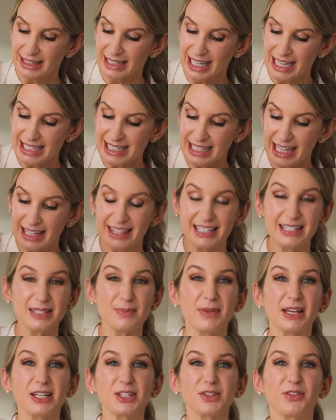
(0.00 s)
Let's let this
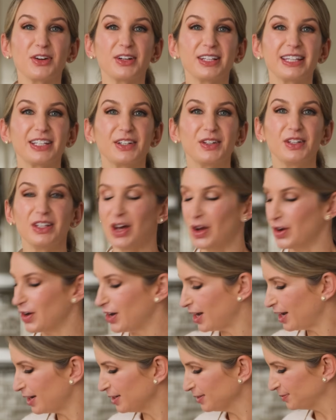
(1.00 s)
mix for a little
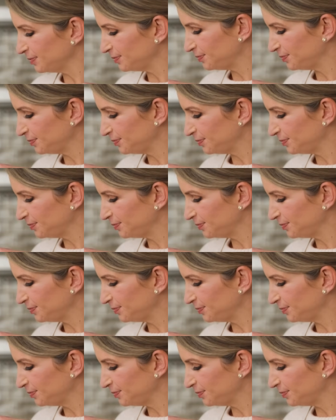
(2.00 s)
longer.